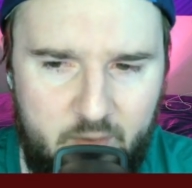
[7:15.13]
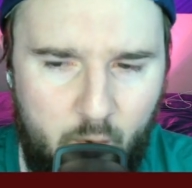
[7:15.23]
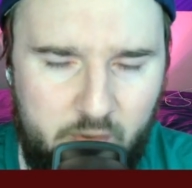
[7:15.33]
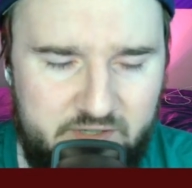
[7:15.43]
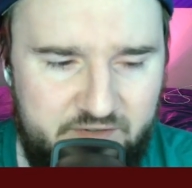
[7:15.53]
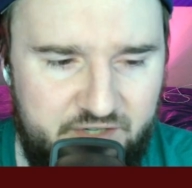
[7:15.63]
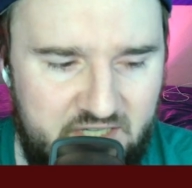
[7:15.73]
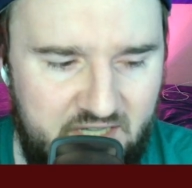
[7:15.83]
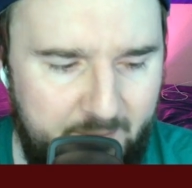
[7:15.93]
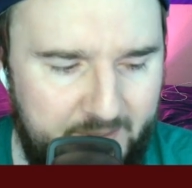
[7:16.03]
The Warriors have
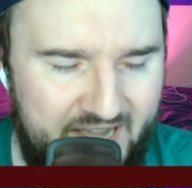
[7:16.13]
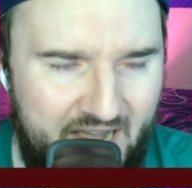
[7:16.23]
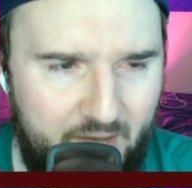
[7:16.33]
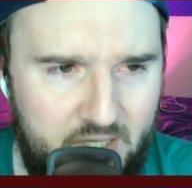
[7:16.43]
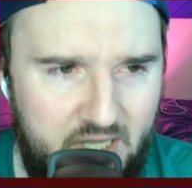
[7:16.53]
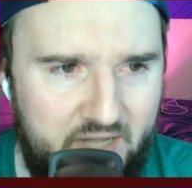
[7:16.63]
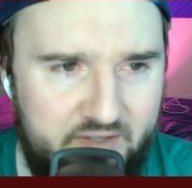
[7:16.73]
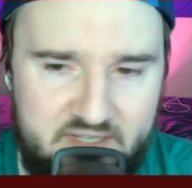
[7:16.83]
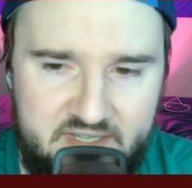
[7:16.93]
just let me down a lot this